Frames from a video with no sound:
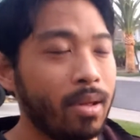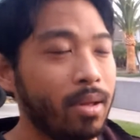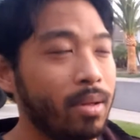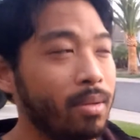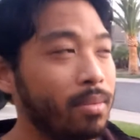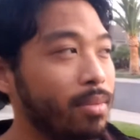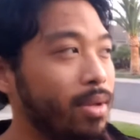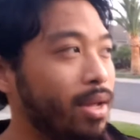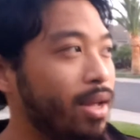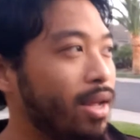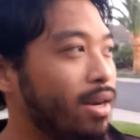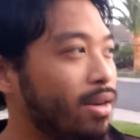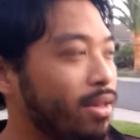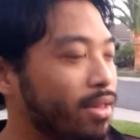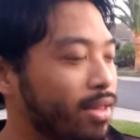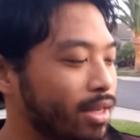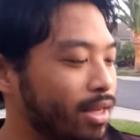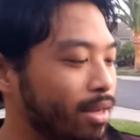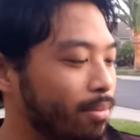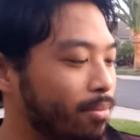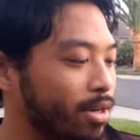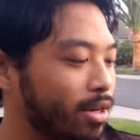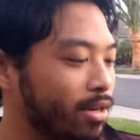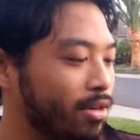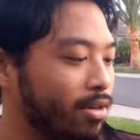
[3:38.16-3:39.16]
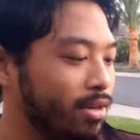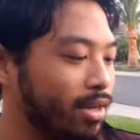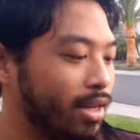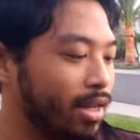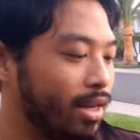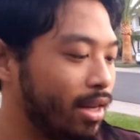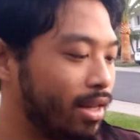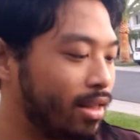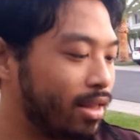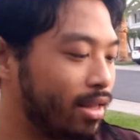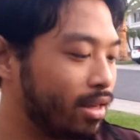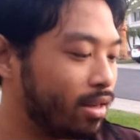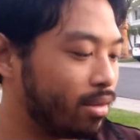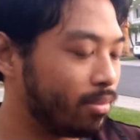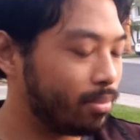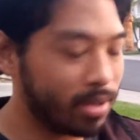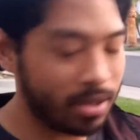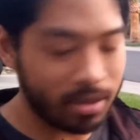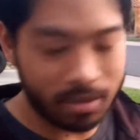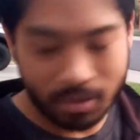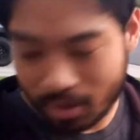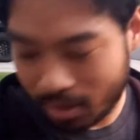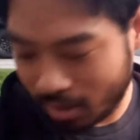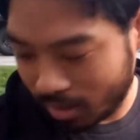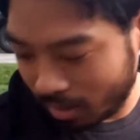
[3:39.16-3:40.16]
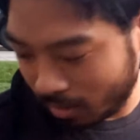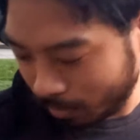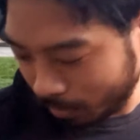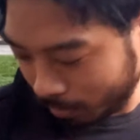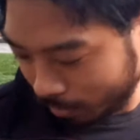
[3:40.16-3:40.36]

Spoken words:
But I don't think I'm gonna go get it. I think I'll be okay.